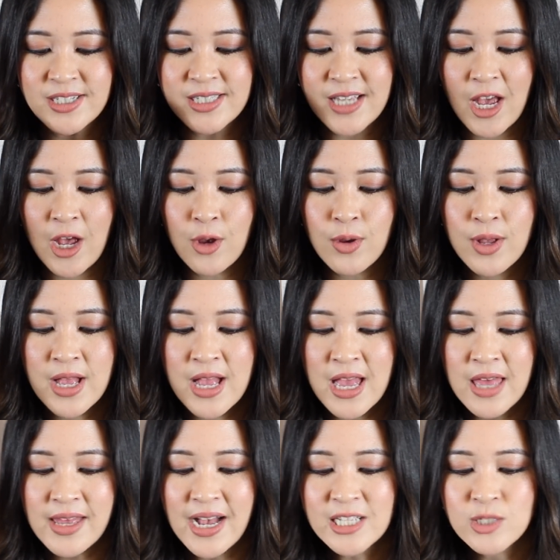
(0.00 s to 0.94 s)
So
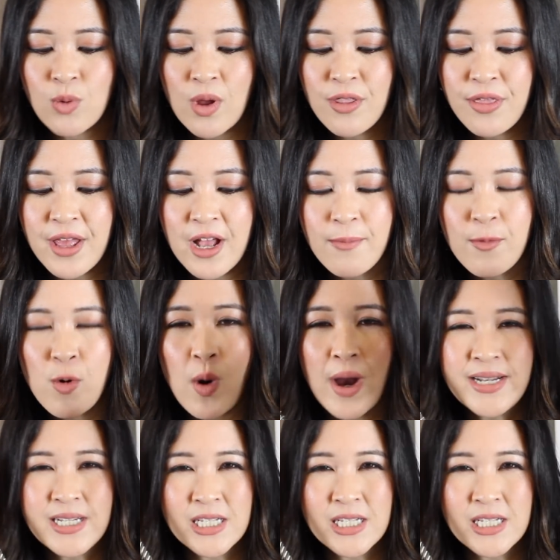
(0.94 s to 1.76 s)
that's one thing I'm quite